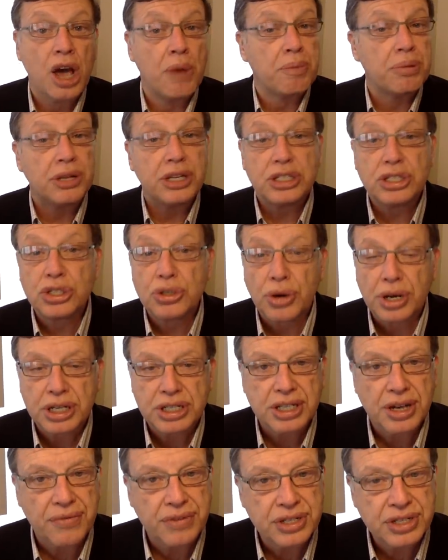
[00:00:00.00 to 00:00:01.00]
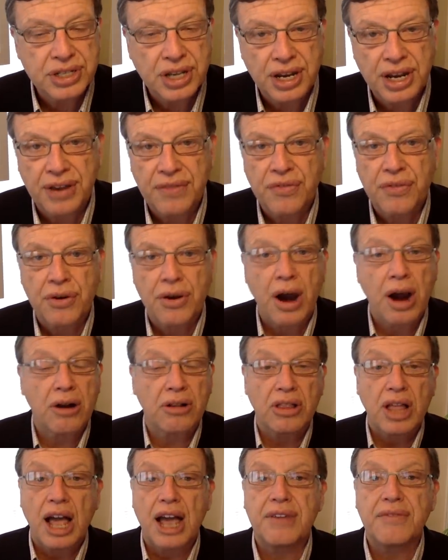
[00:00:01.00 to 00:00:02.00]
Please join us every Sunday for our
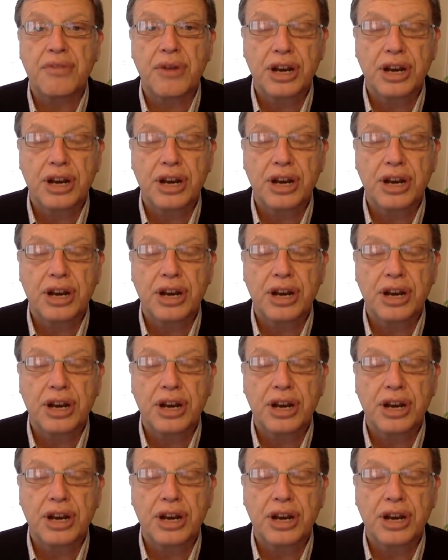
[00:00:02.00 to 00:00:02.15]
live